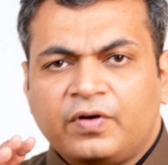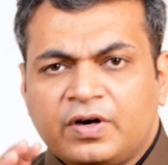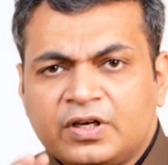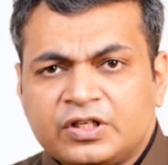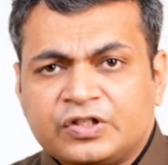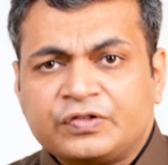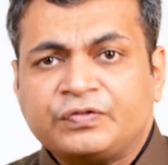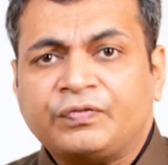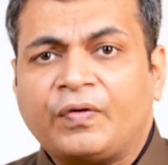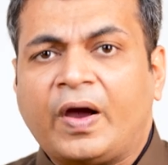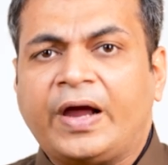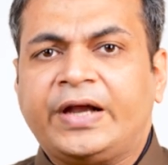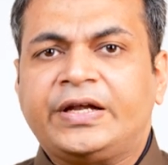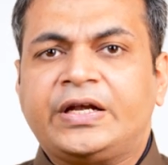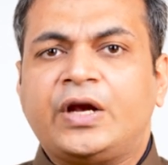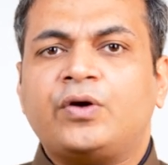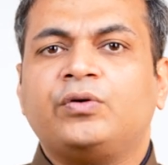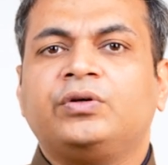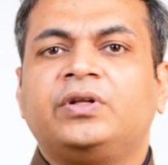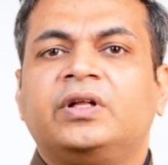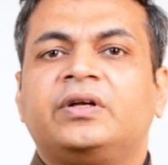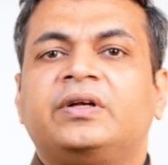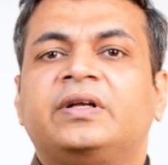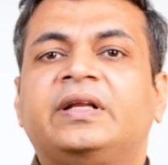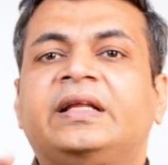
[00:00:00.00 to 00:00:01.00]
First, find
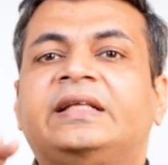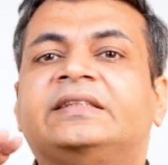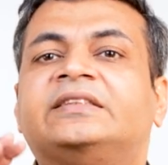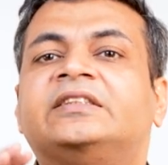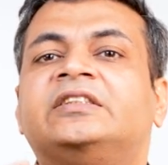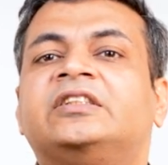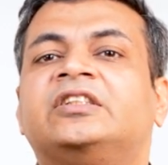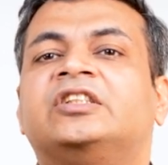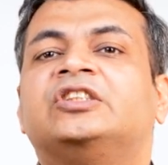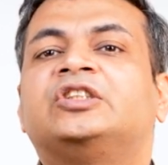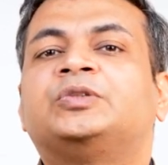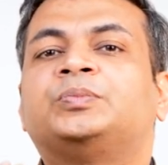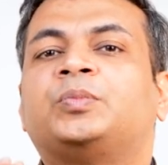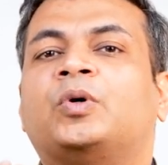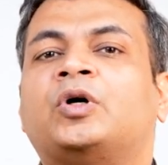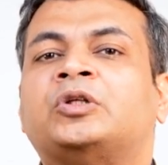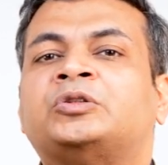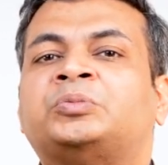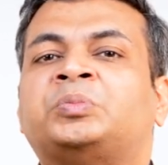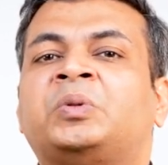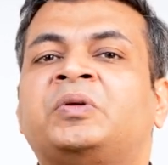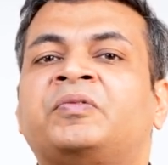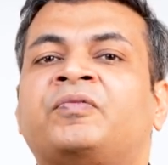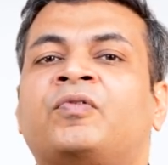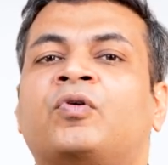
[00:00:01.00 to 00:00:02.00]
out the reason
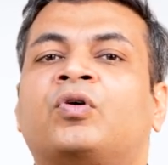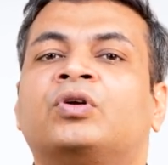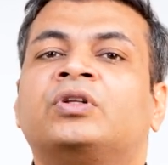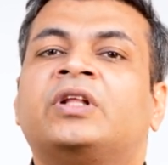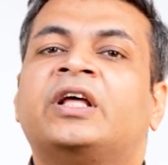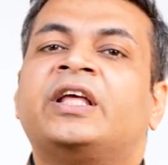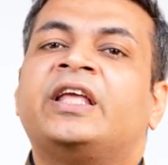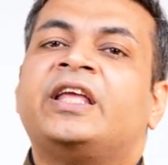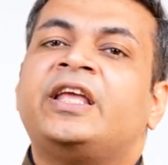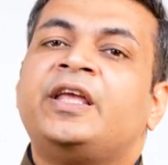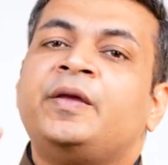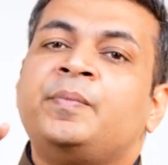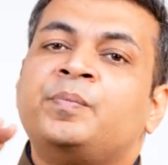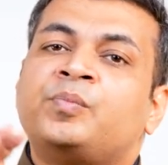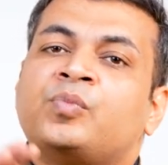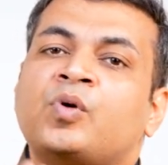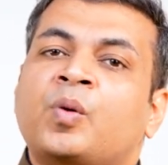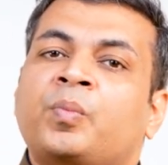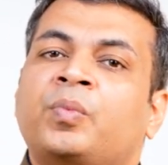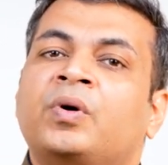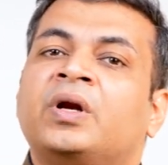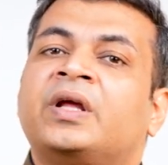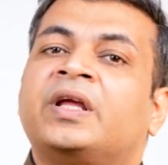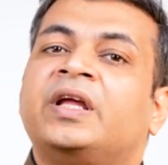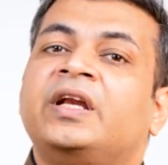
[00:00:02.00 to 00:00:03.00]
responsible for the
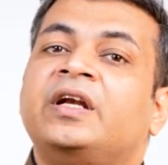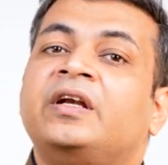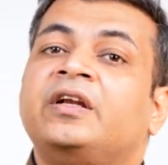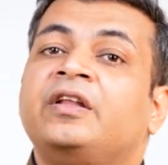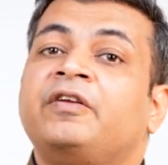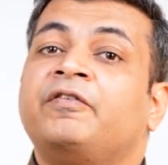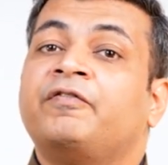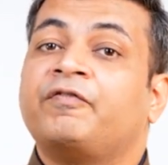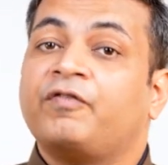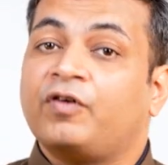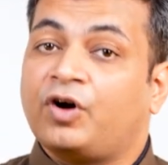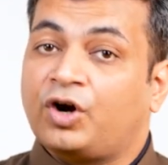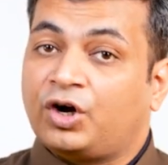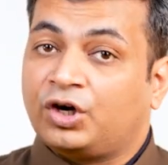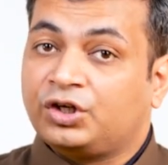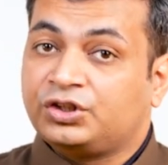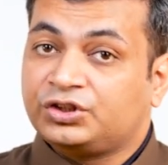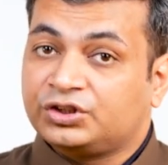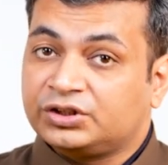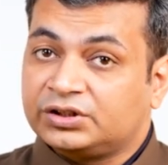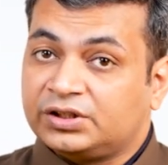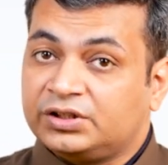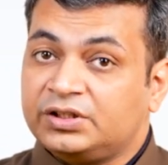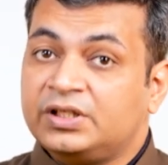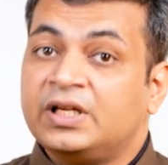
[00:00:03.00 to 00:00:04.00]
improper kidney
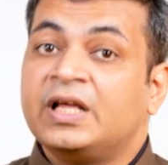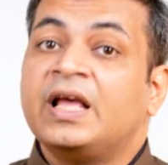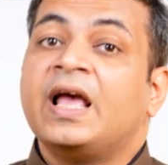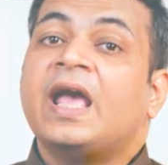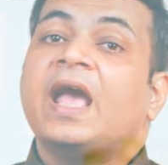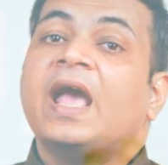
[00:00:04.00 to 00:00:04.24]
function